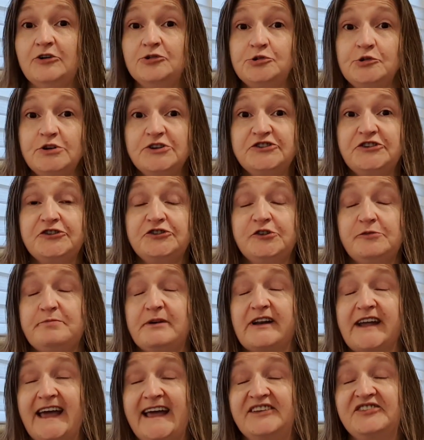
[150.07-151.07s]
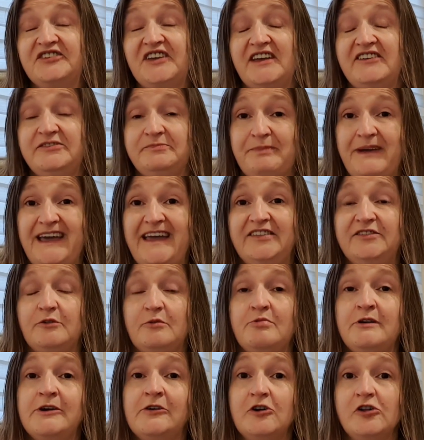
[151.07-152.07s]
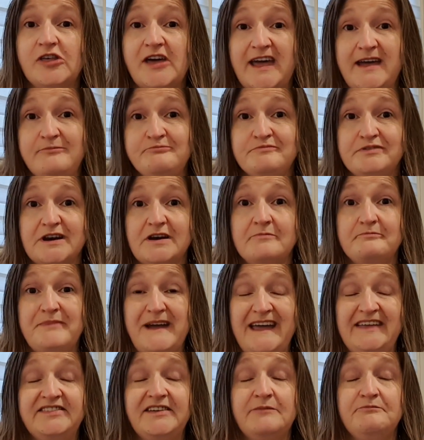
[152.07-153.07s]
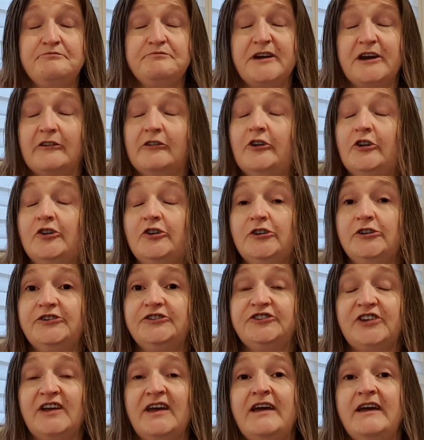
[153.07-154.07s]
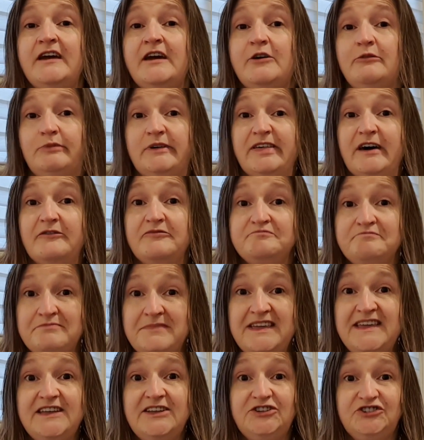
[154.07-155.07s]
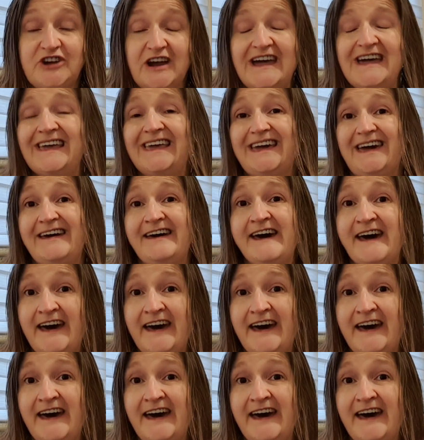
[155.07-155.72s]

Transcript: Although it's a super king size bed, we got the emperor bed in because with having me, Jack,